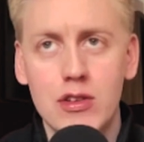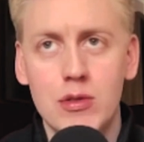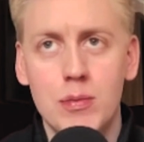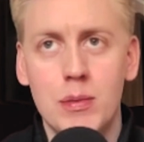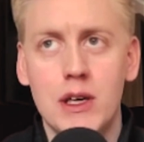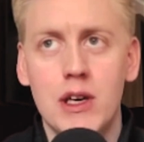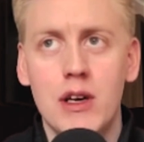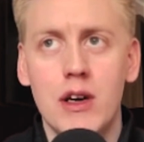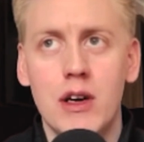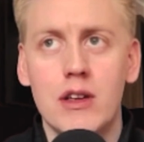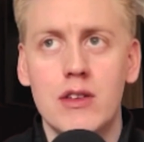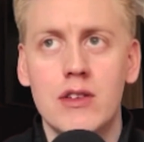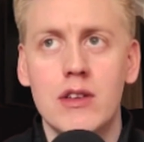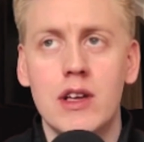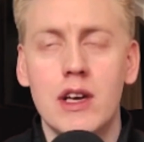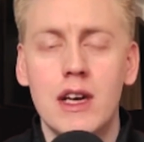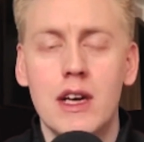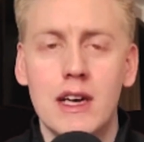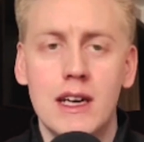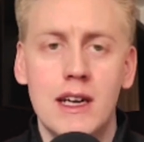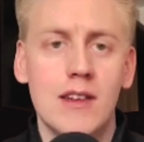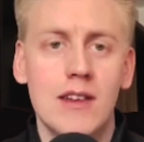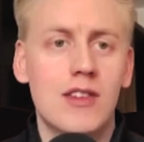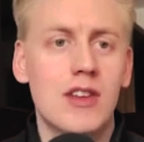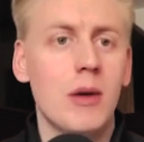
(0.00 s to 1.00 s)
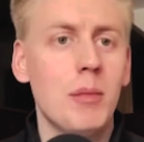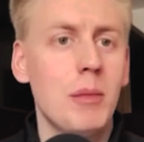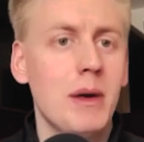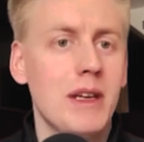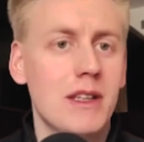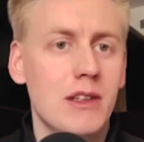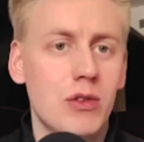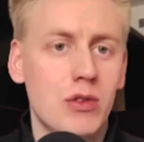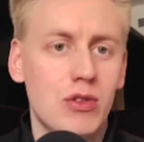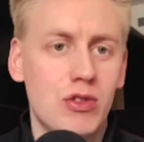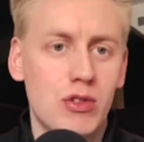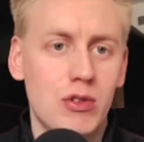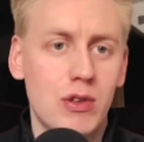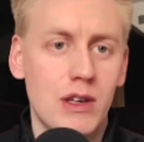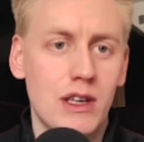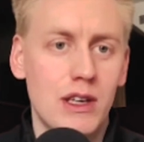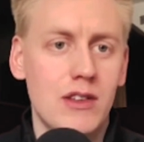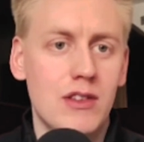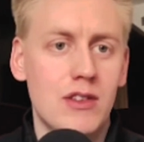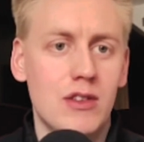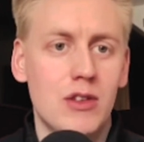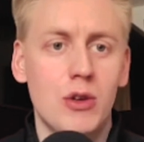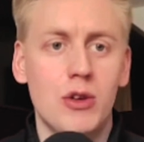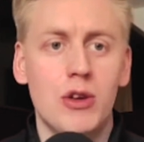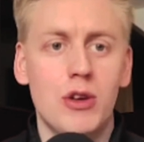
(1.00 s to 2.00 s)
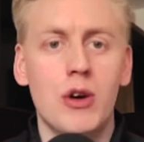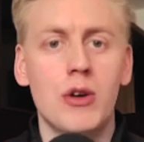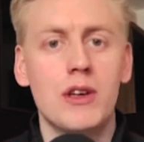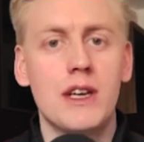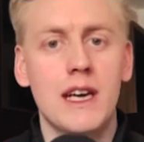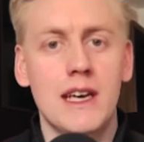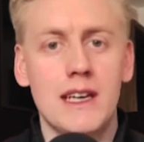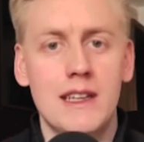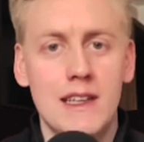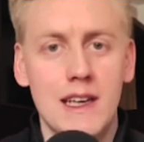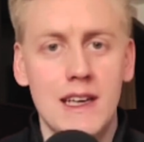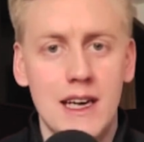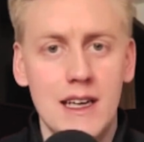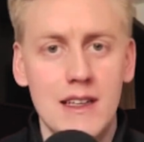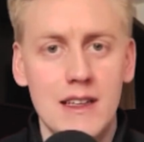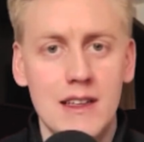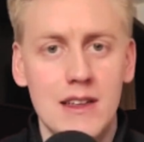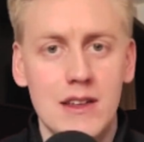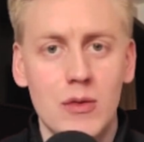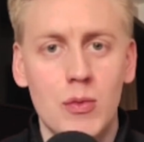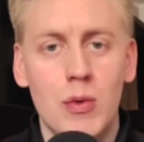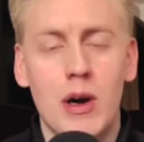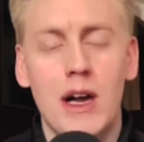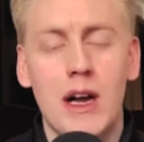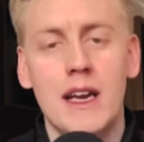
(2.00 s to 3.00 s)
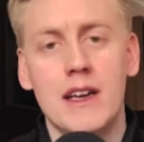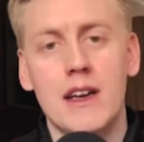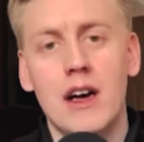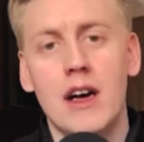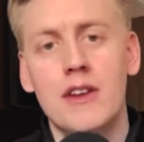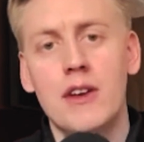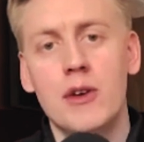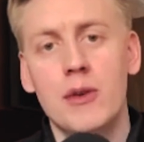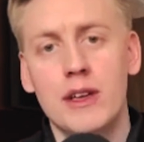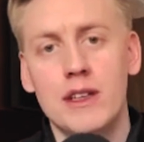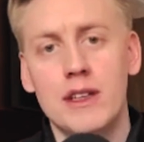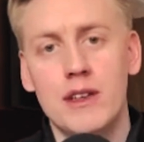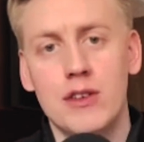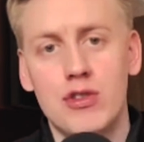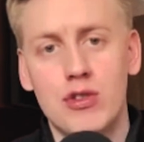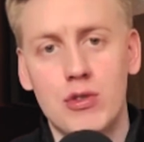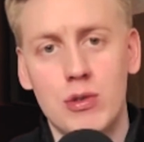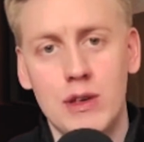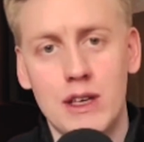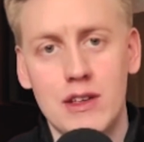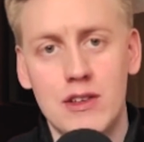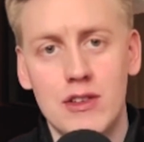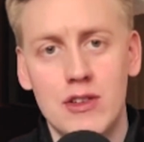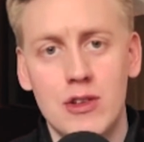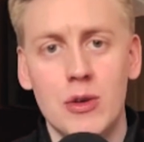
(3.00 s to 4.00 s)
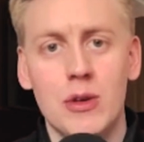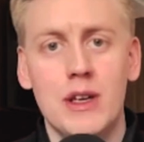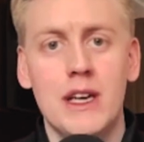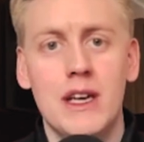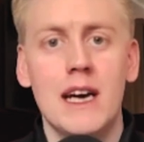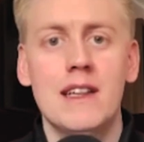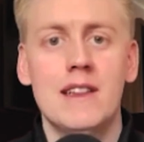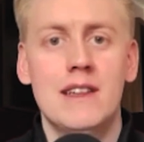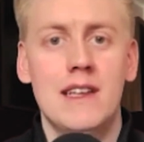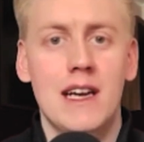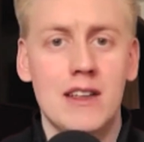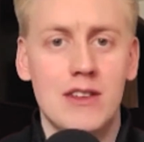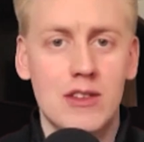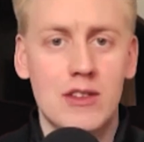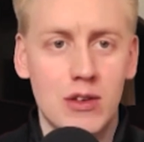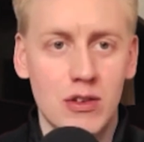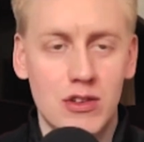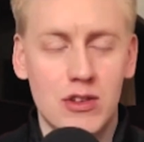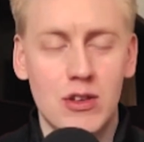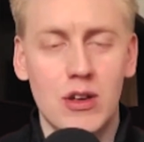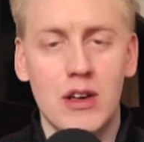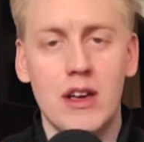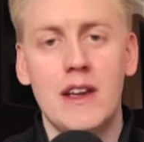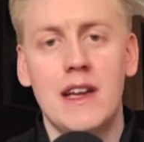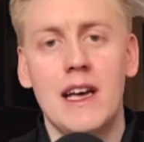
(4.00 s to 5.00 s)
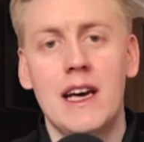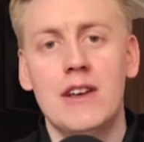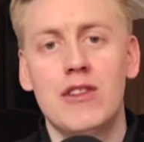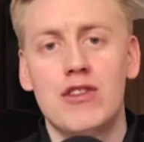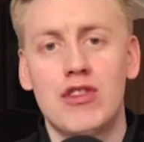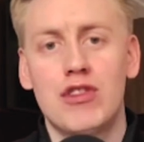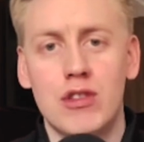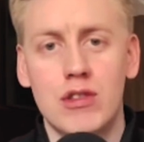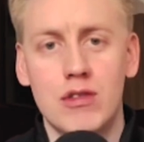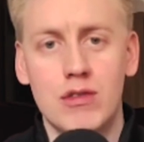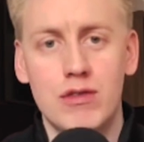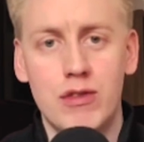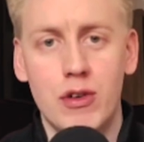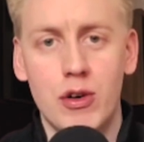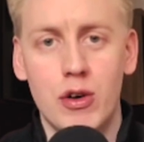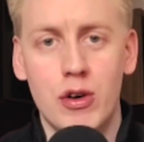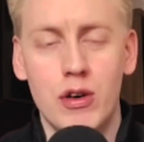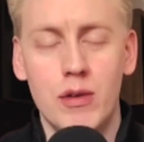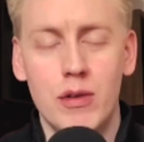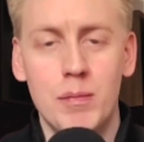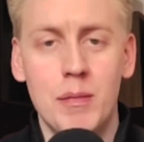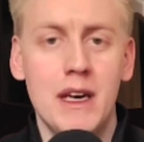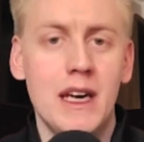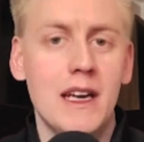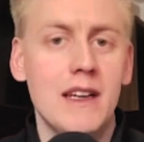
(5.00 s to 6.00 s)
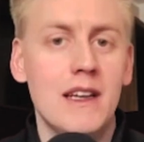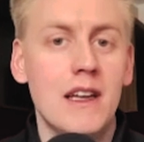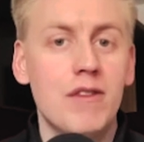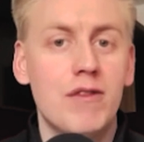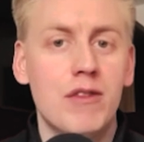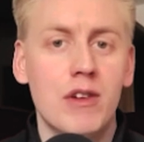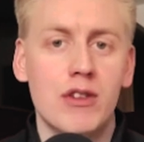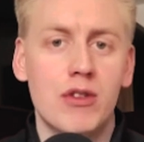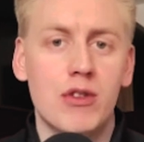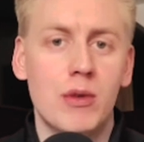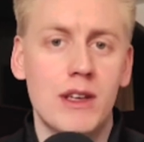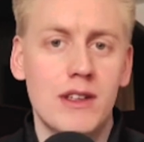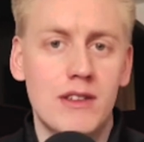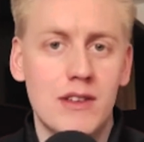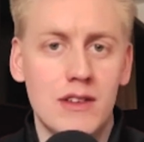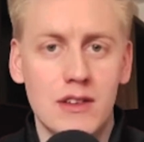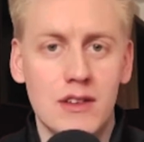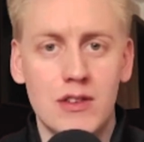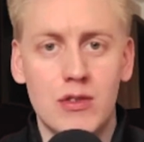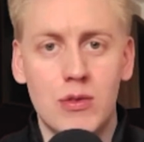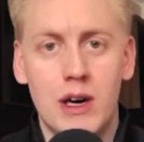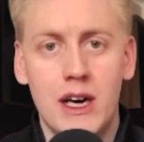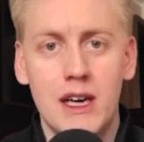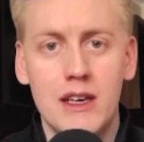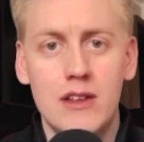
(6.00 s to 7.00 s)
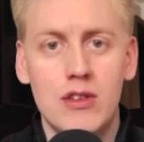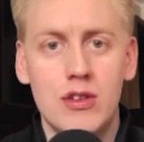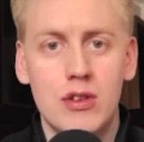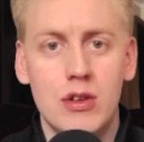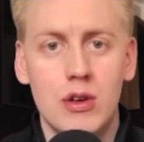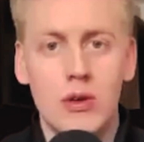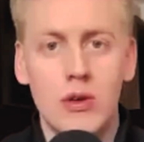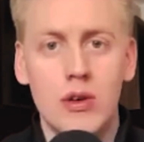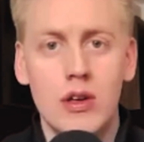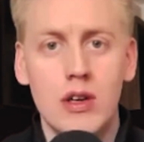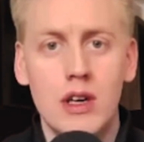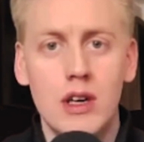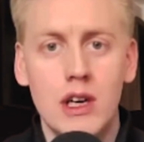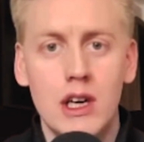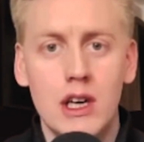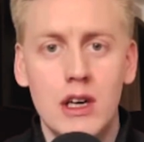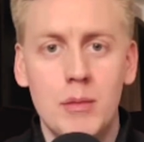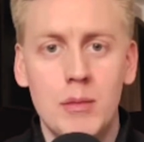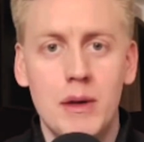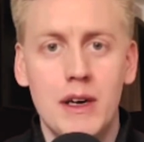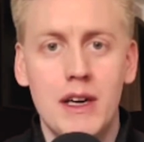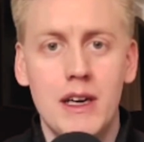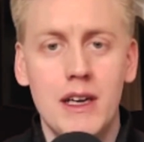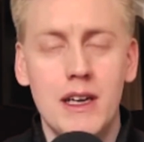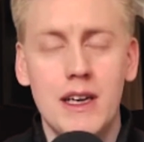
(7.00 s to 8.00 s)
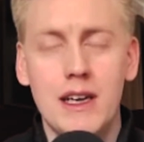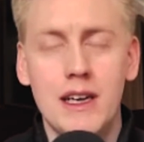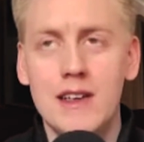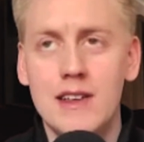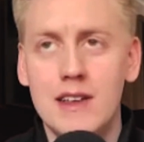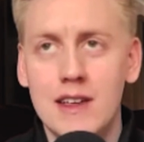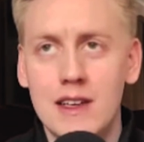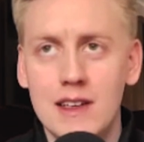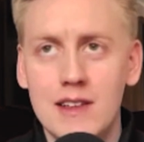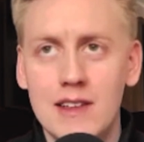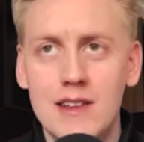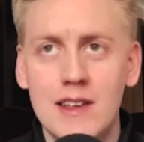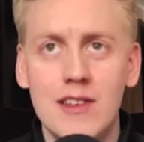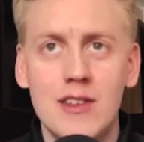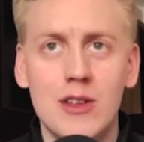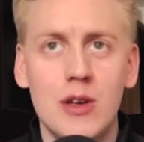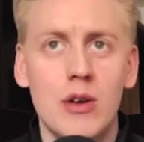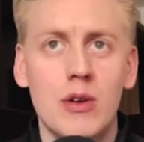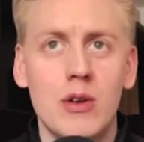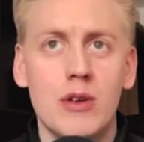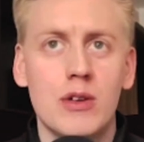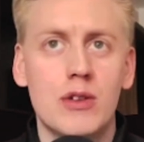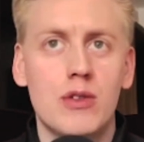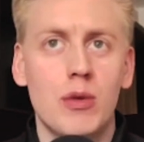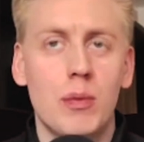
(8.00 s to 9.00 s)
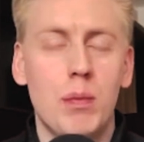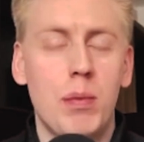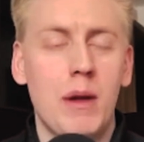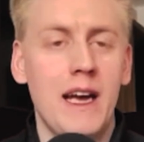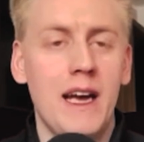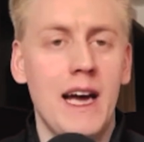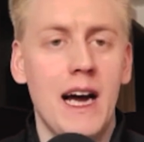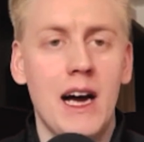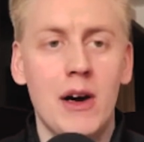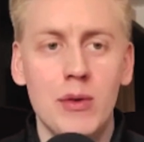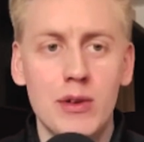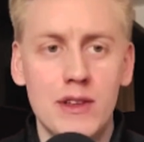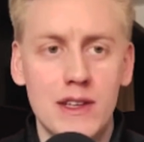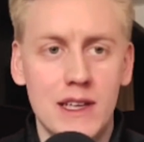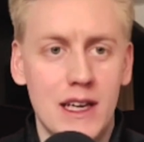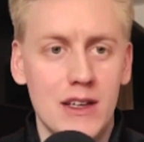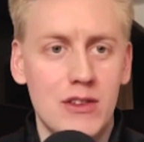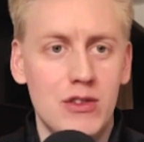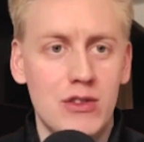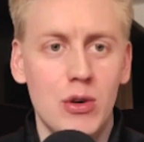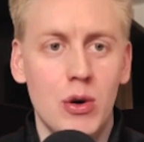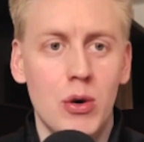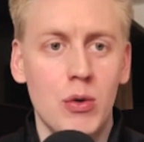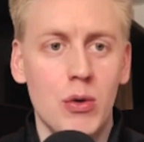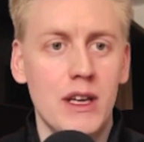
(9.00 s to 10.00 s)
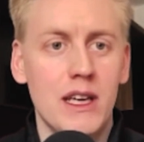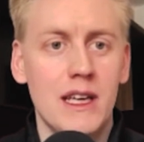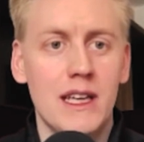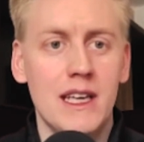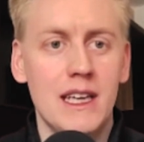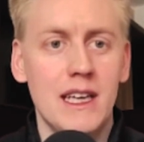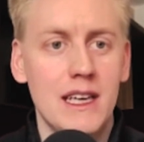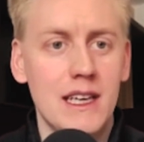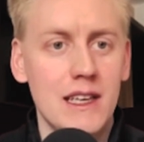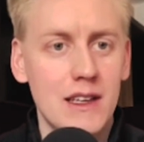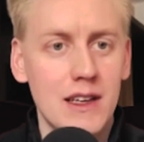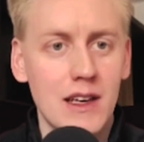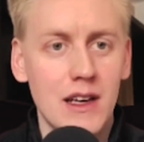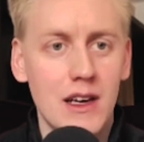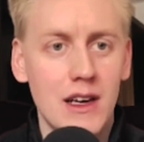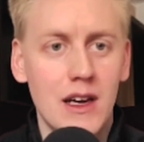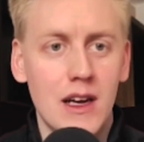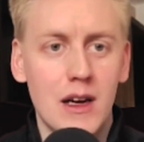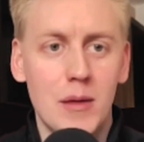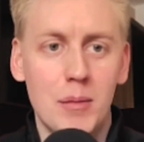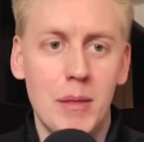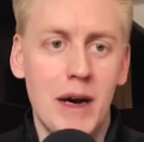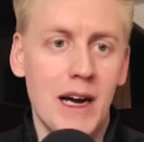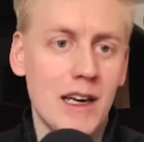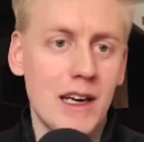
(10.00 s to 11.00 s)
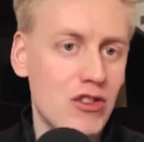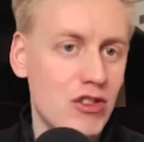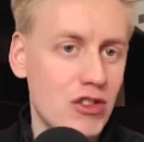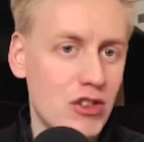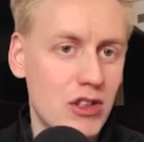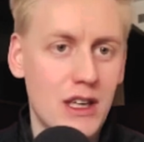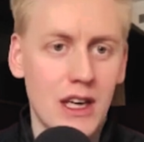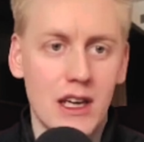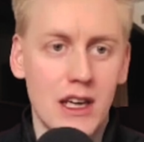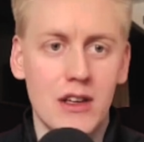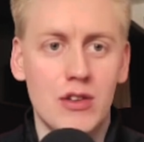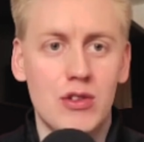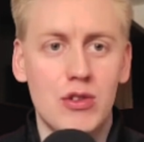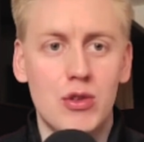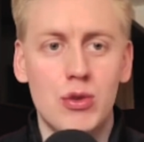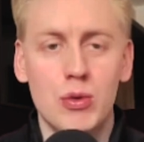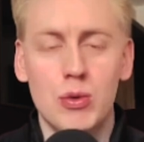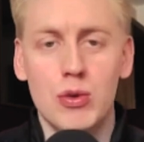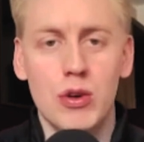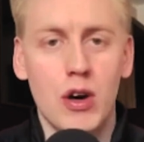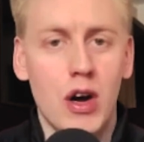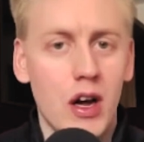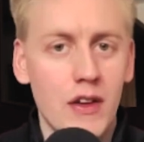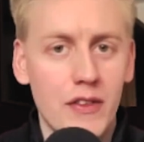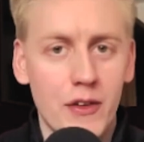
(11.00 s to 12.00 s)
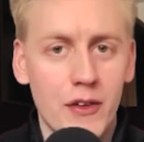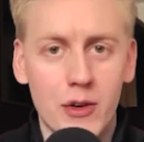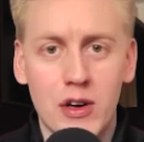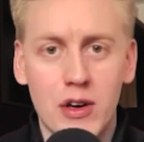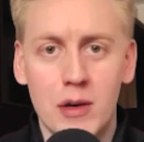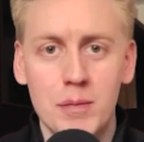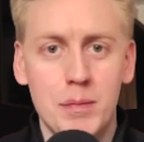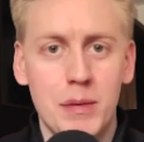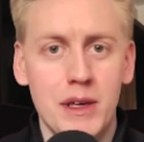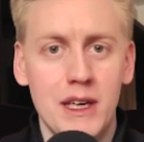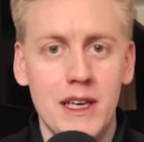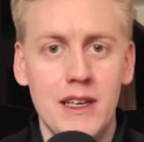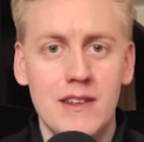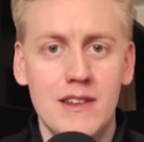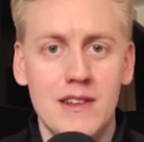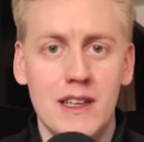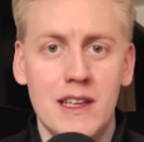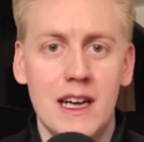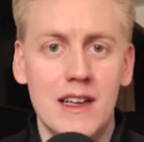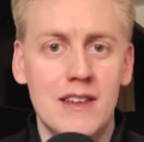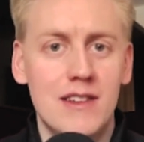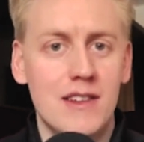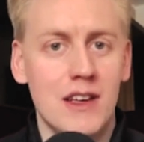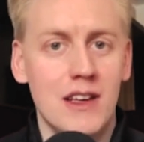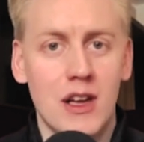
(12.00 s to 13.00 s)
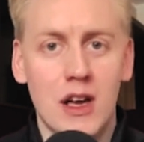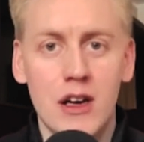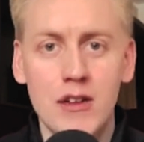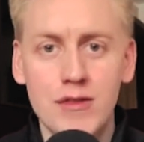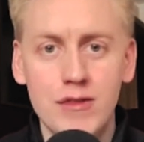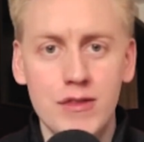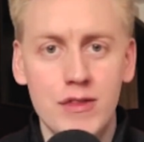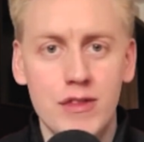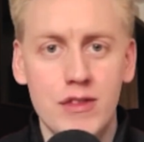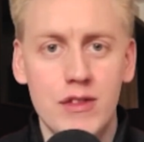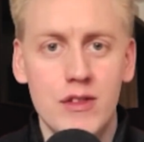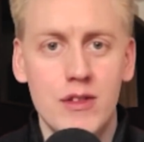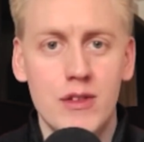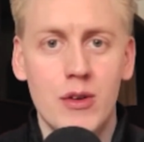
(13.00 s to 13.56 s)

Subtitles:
Because in some industries, you don't get that, while in other industries, you get that consolidation for many different reasons, right? So, but is this going to play out that you only need Maersk and 2 other companies and that's enough?